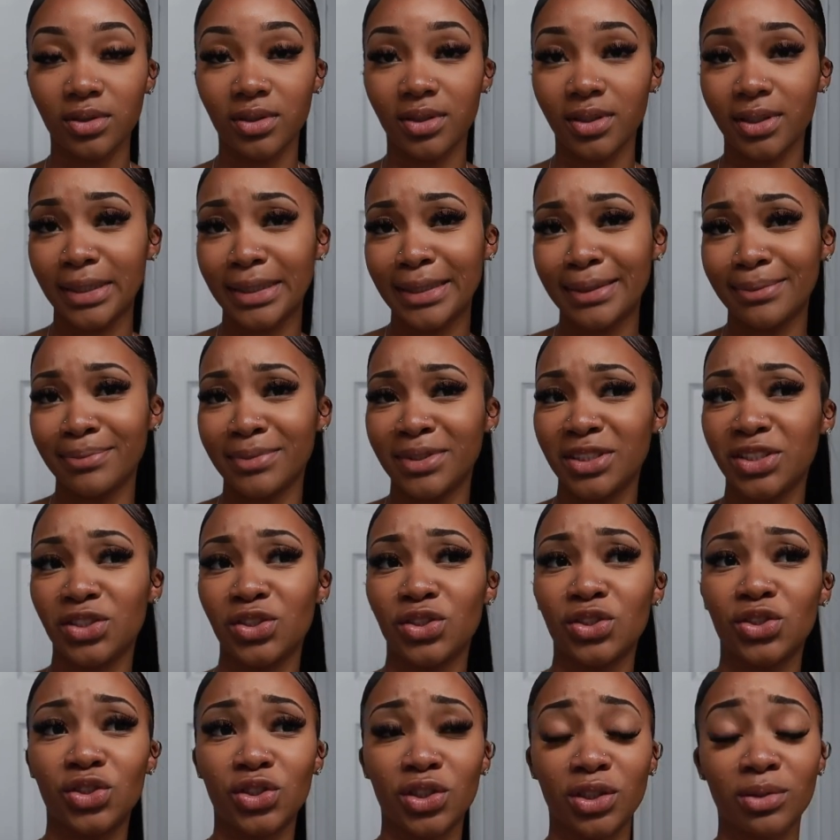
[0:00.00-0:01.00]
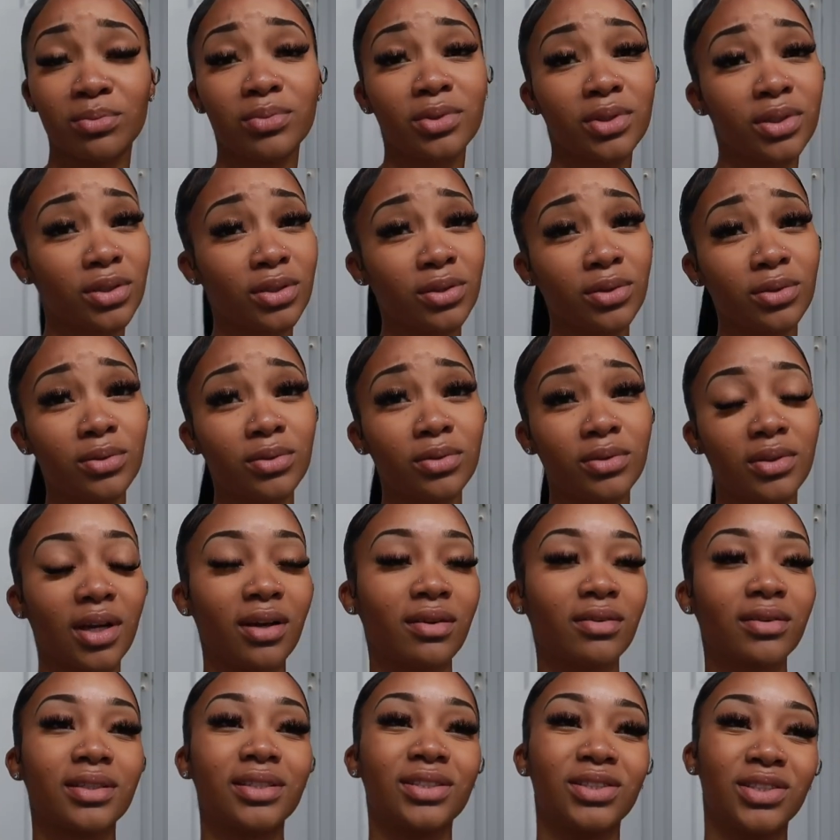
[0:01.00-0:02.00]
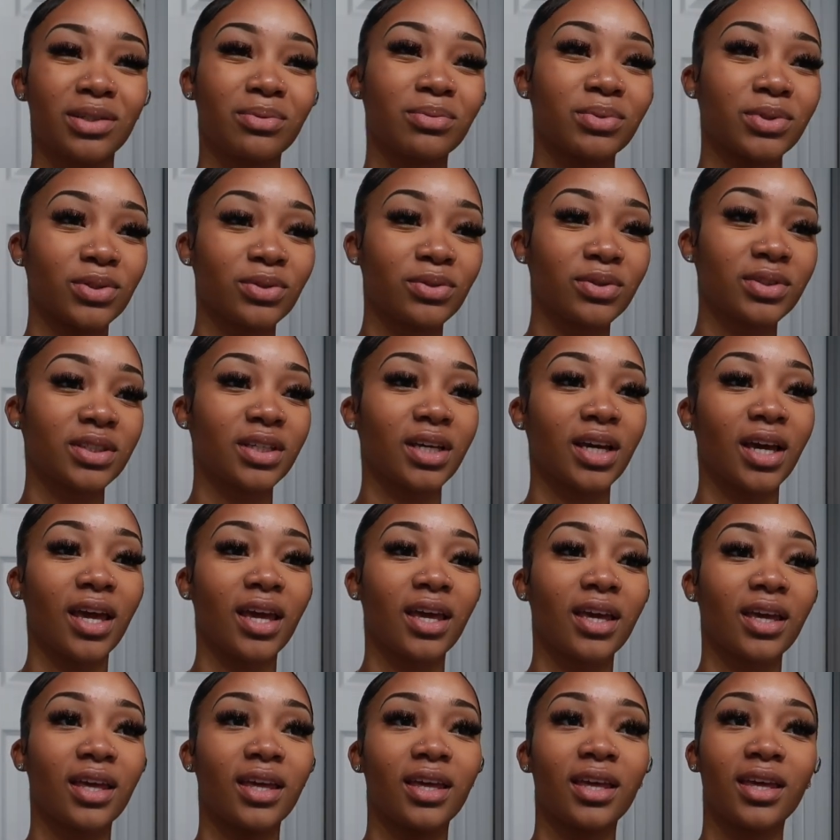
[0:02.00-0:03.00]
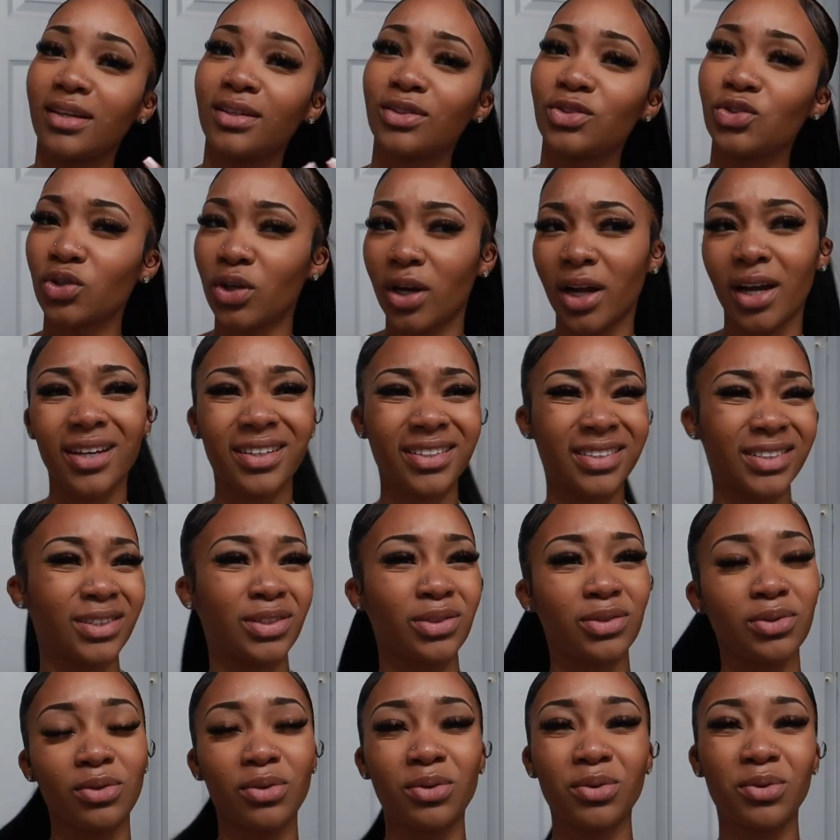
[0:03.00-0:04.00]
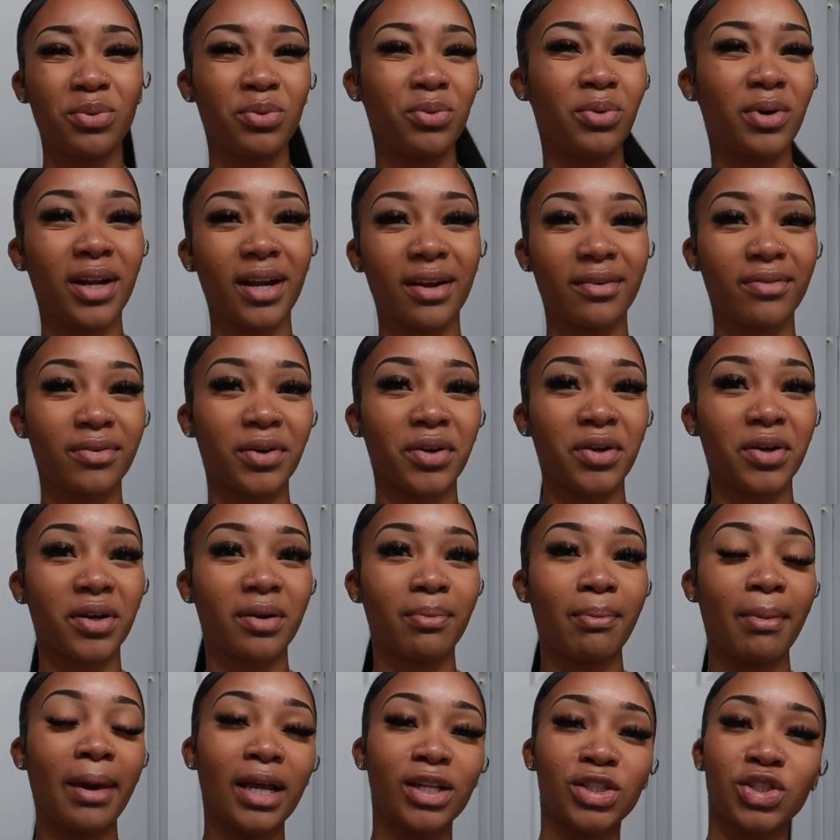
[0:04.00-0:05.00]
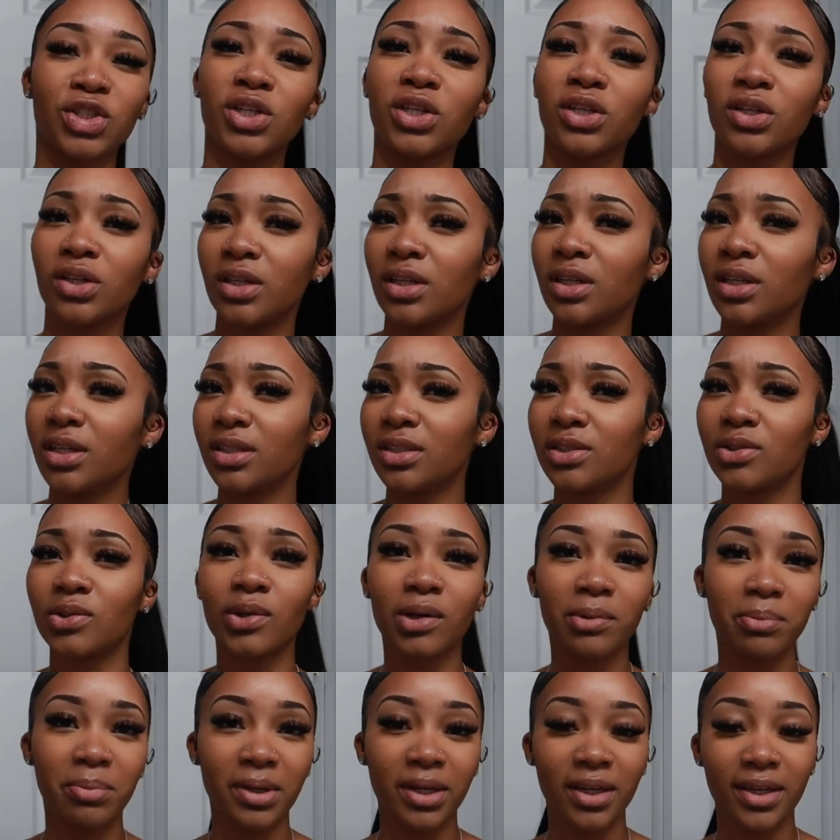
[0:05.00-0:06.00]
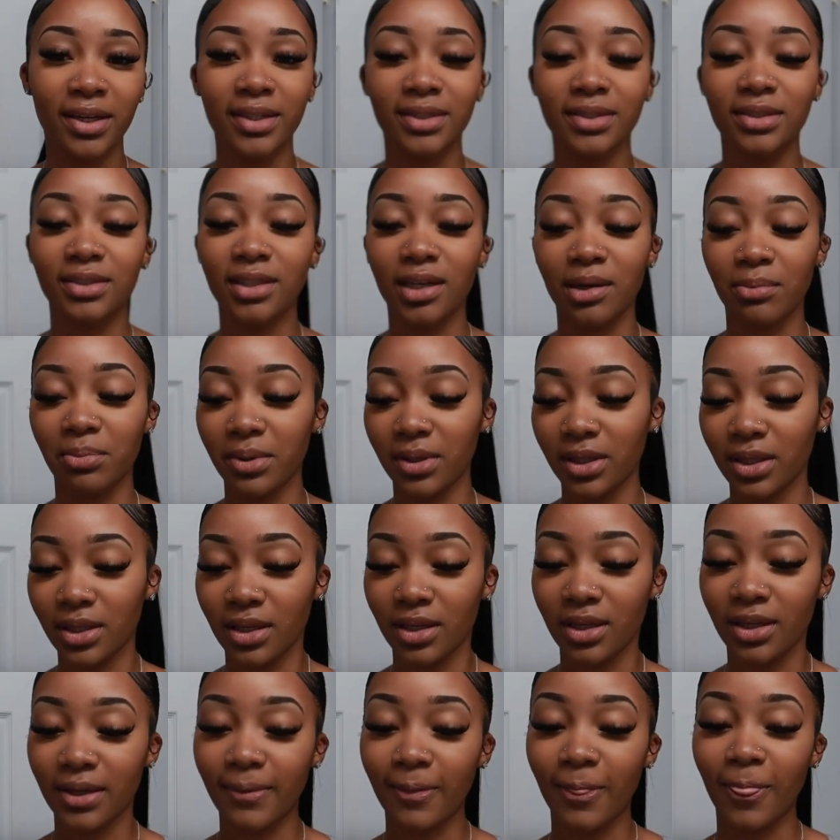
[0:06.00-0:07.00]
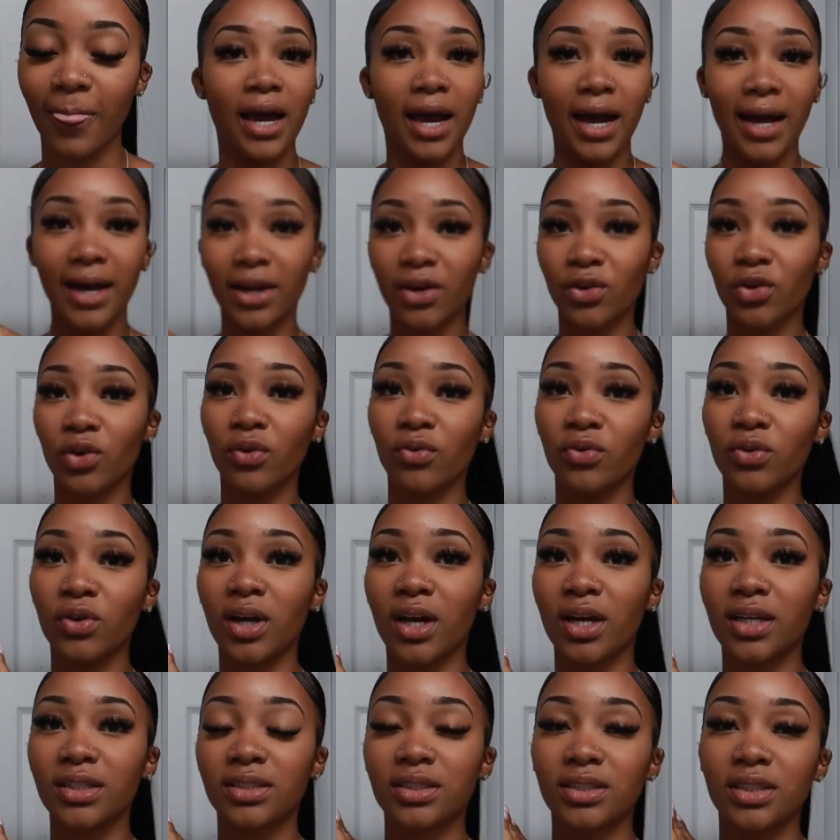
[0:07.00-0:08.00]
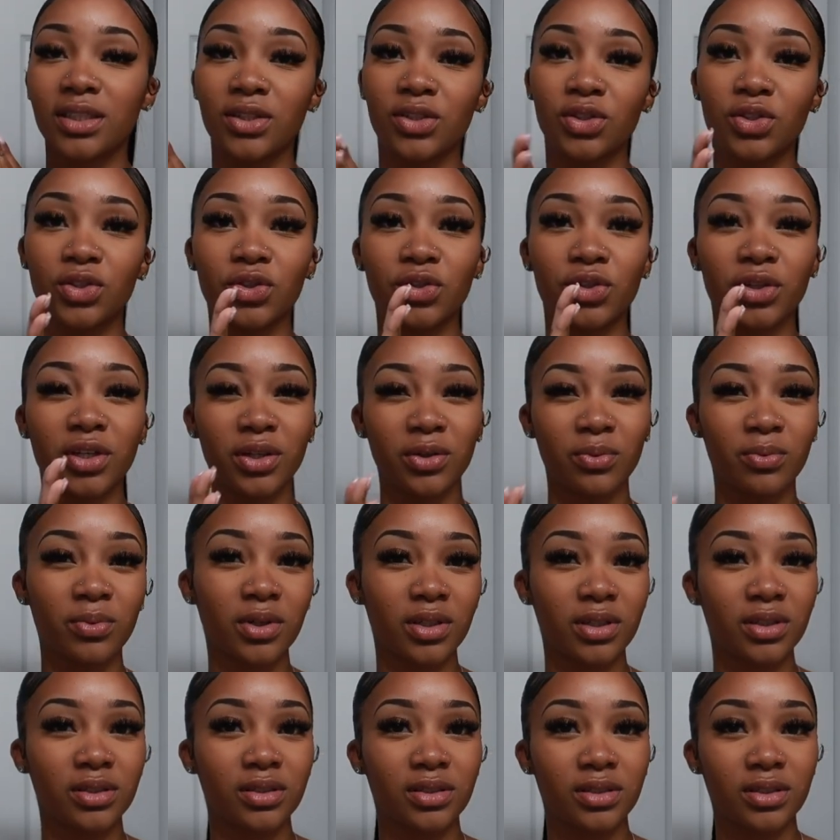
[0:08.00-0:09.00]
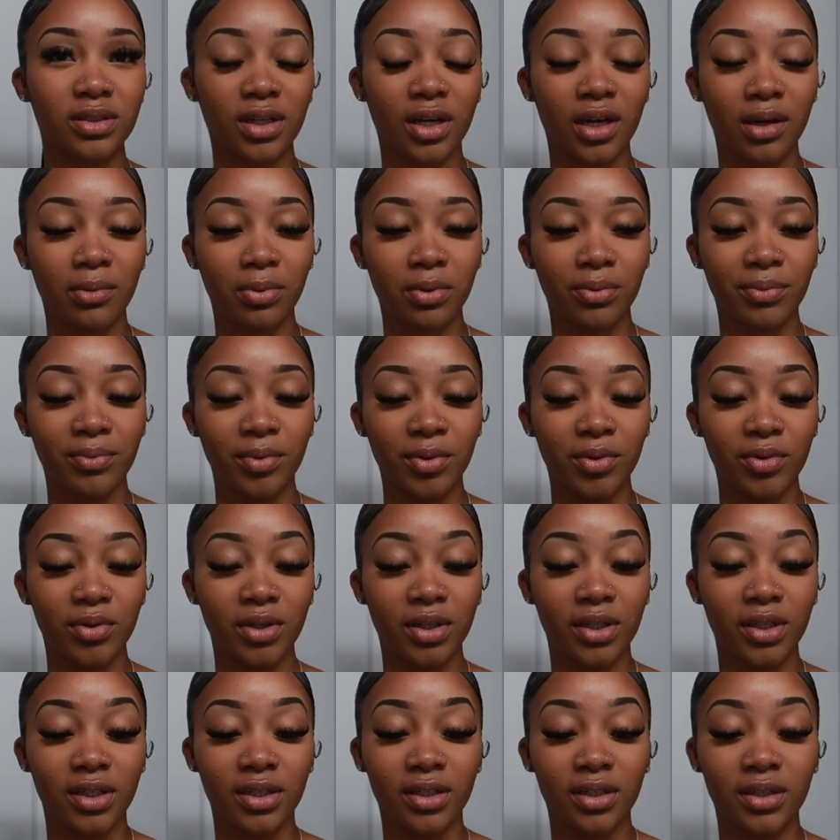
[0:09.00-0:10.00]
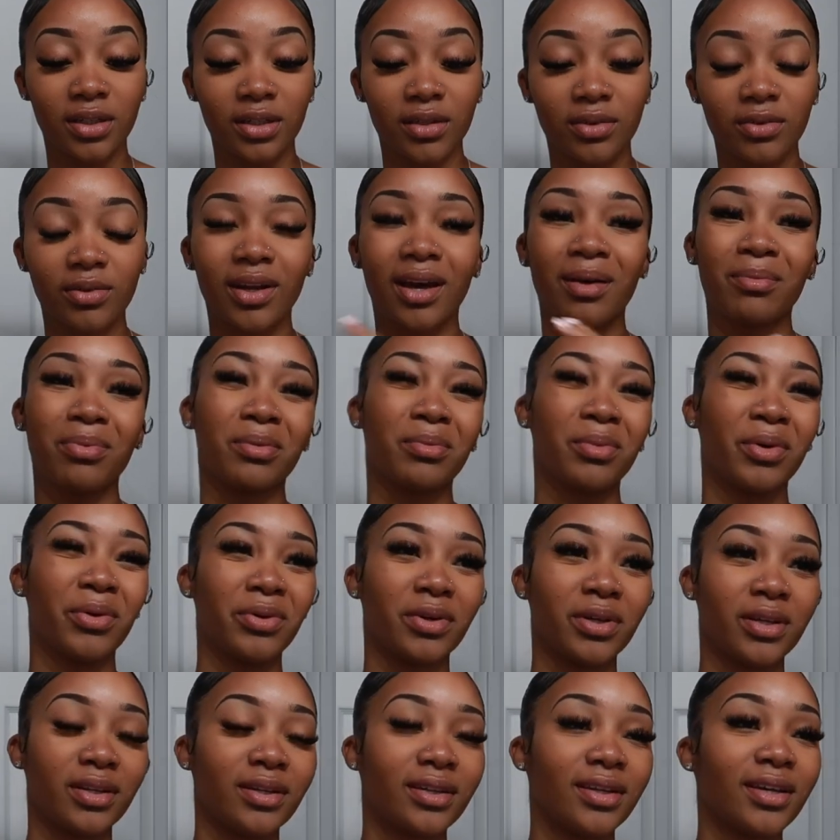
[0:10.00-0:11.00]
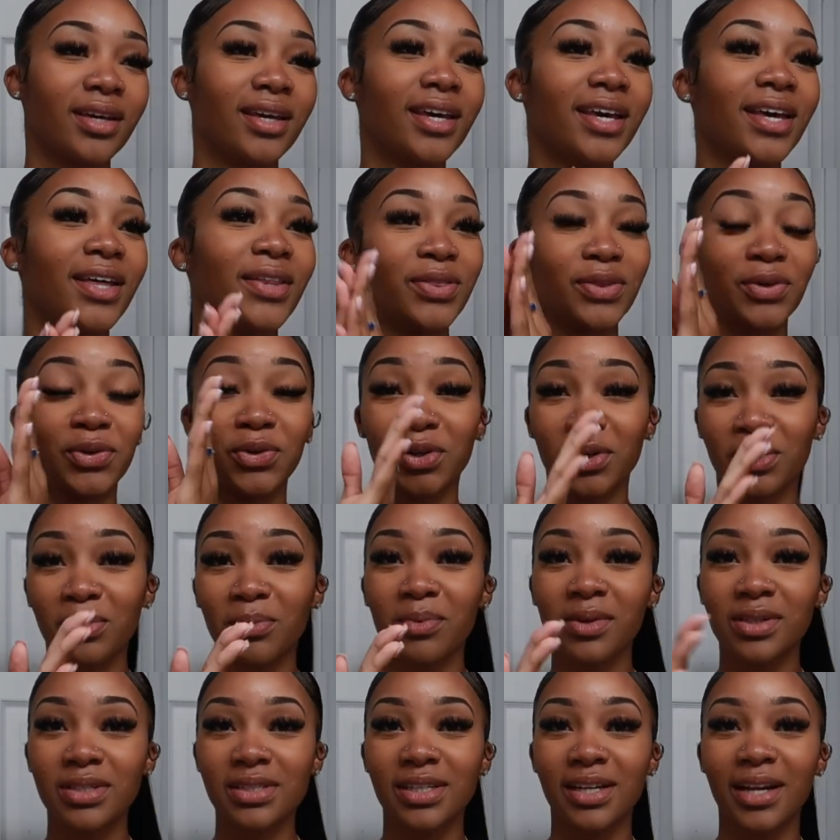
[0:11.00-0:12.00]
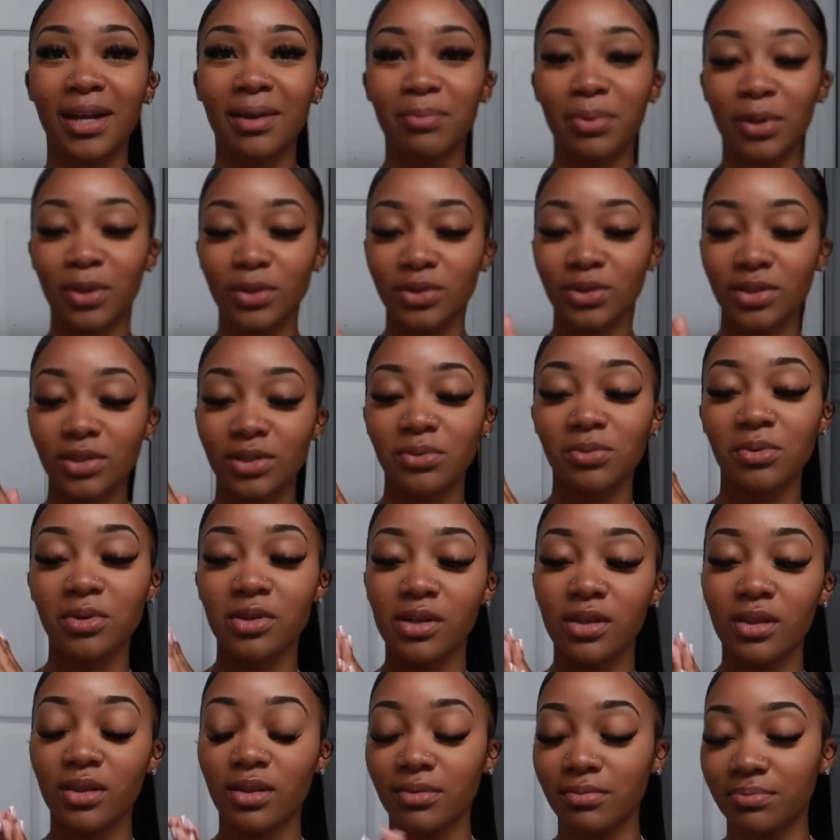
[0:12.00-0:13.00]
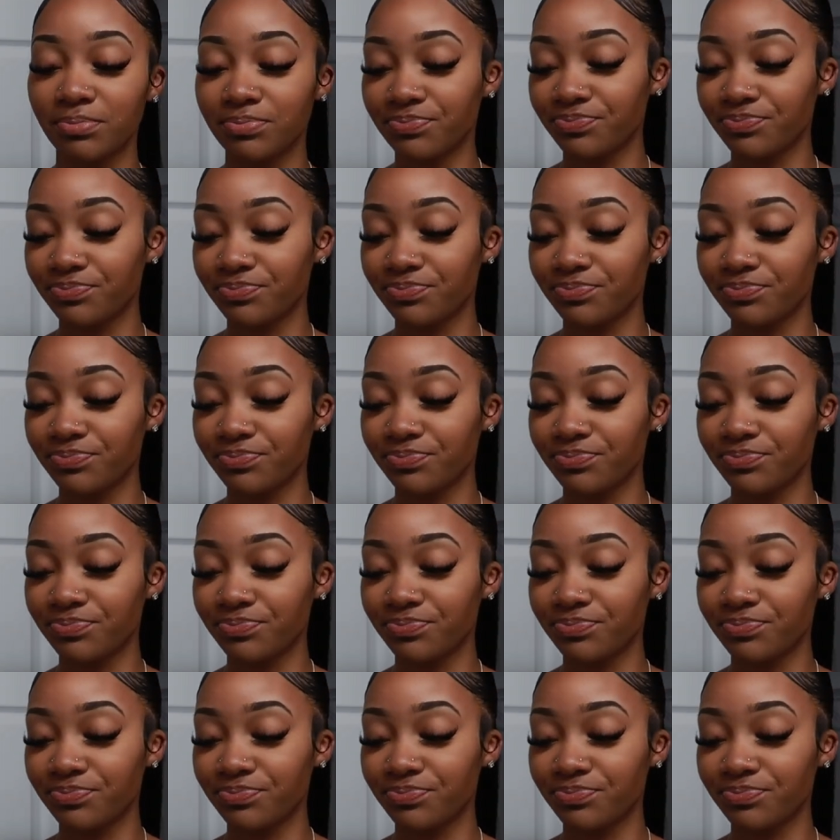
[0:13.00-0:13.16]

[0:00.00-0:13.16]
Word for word: Um, this jumpsuit, not really a jumpsuit, it's like tracksuit, whatever, matching hoodie, sweatpants type of thing. I don't know if you guys seen the green ones I promoted, not promoted, the green ones that I posted with.